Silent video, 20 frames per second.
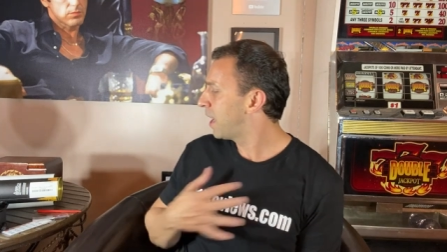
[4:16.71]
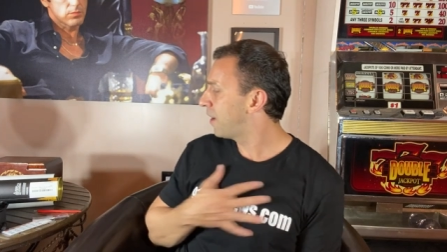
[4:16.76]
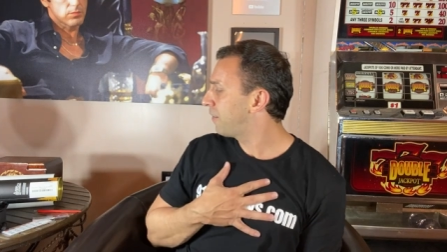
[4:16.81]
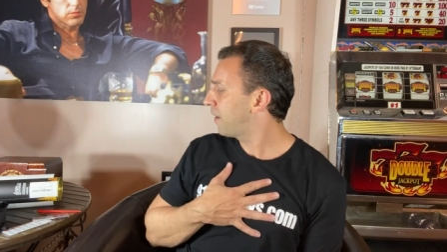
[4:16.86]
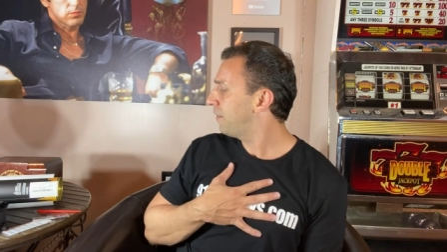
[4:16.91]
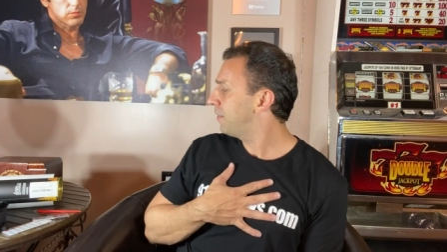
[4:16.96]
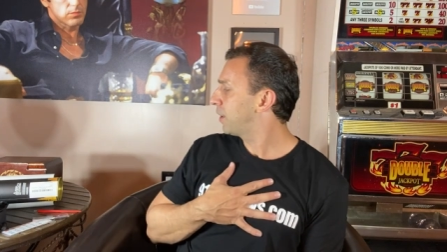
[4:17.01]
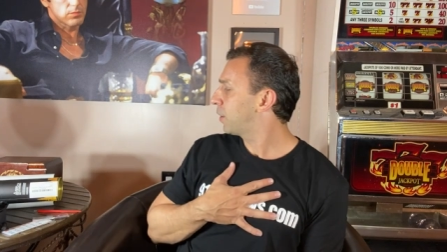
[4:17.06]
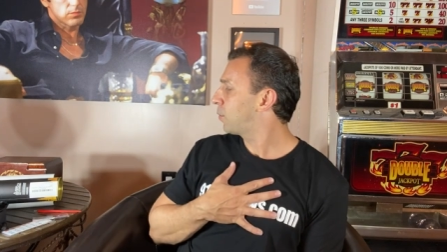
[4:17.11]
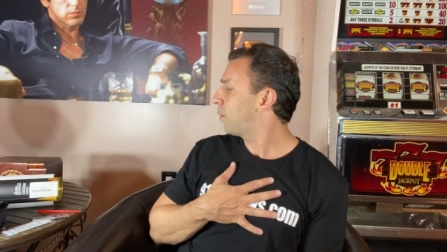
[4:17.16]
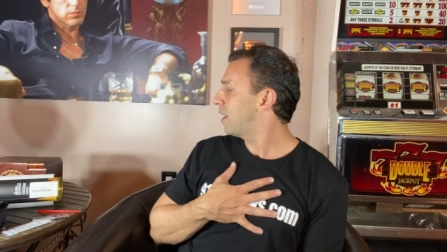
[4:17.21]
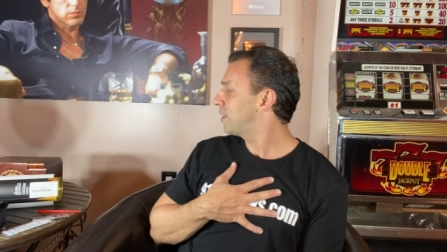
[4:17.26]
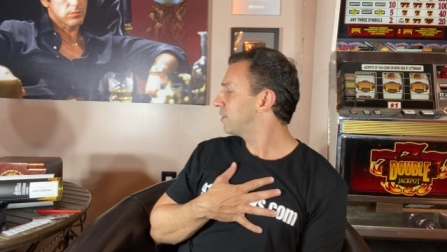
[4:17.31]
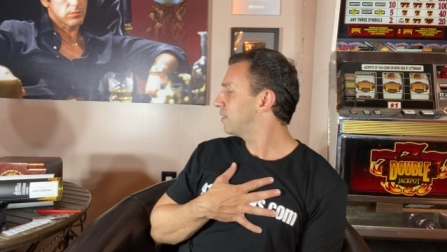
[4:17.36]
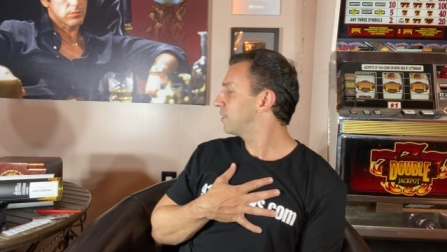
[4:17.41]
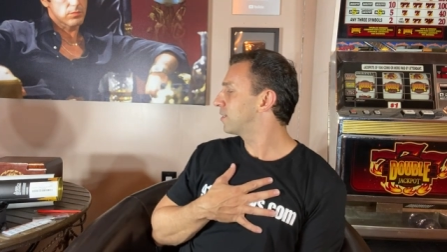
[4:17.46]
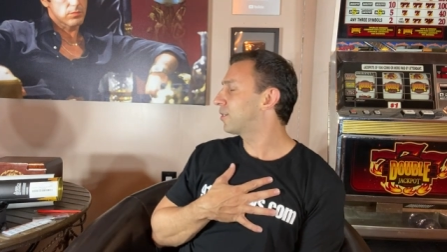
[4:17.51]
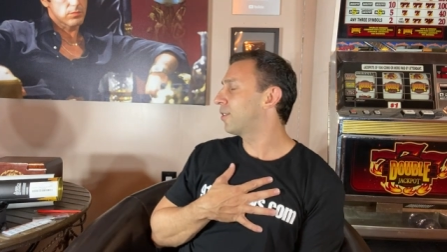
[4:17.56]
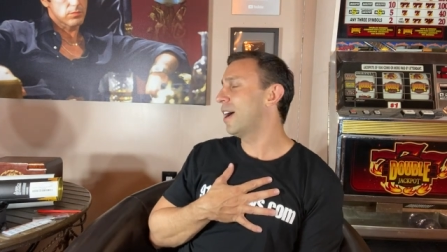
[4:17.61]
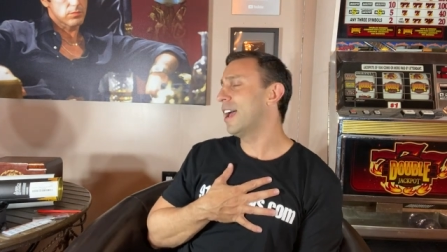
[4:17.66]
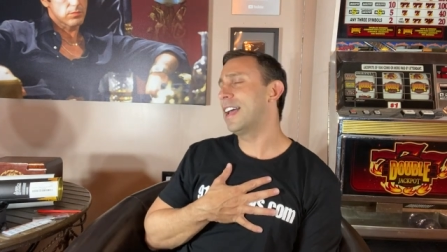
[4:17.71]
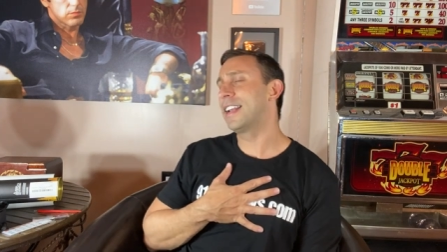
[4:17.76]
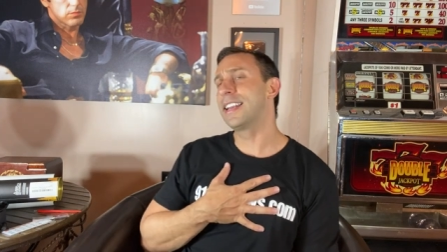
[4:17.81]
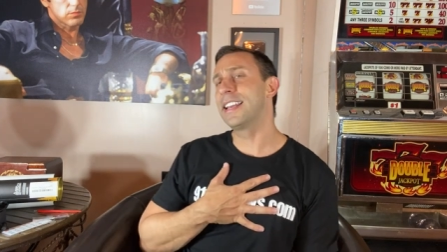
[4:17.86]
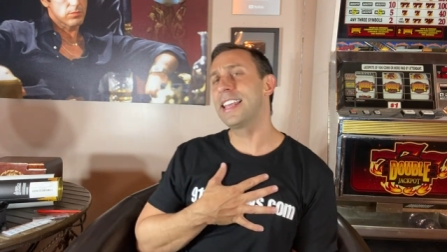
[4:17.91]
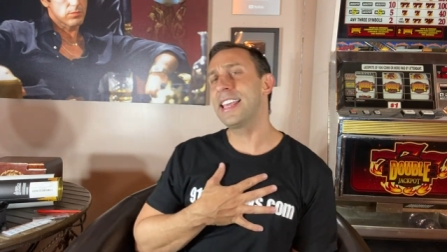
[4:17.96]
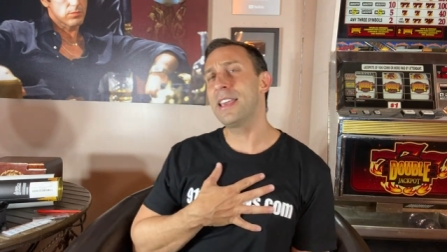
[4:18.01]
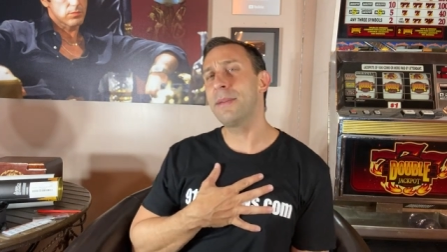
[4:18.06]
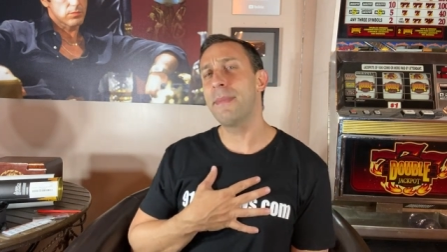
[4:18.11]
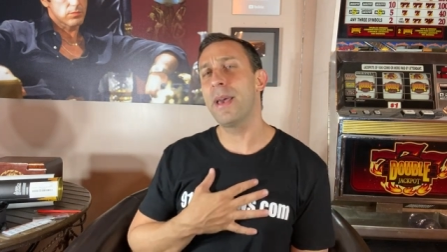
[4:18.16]
If you have any questions, go ahead
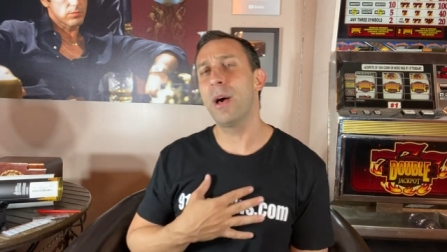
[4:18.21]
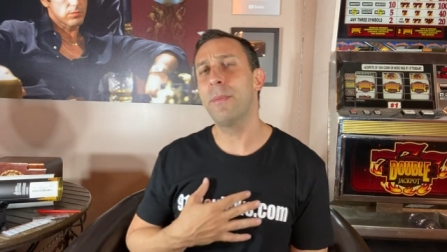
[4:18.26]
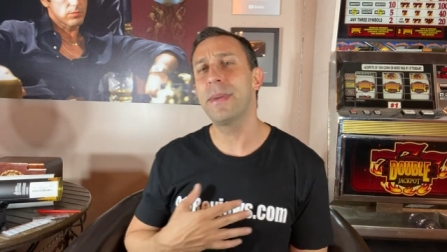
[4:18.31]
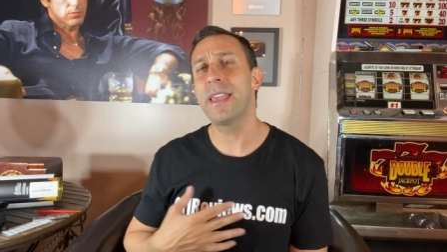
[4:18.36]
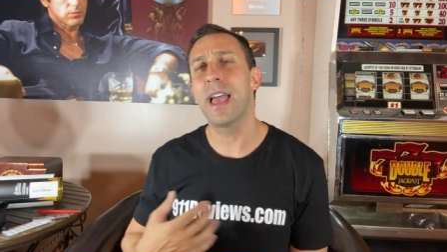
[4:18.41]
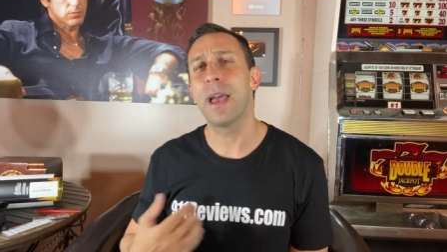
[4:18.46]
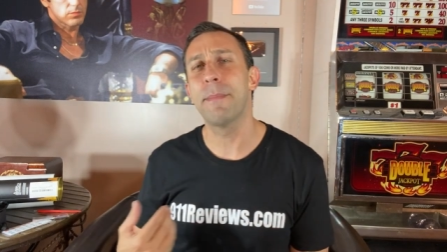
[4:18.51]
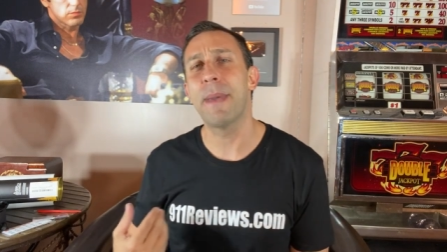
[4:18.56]
and email me.